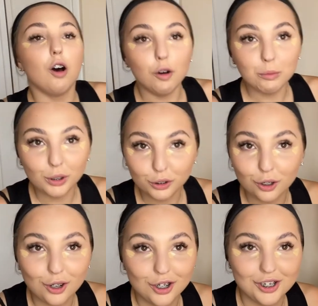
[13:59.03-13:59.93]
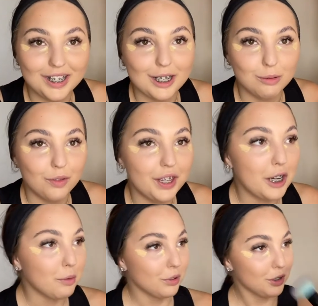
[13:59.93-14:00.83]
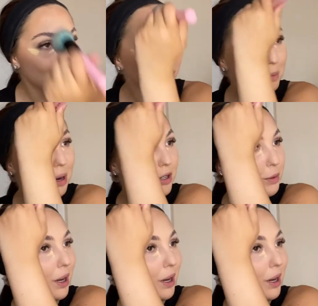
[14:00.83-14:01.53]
Oh my God, that's one thing I want to talk about as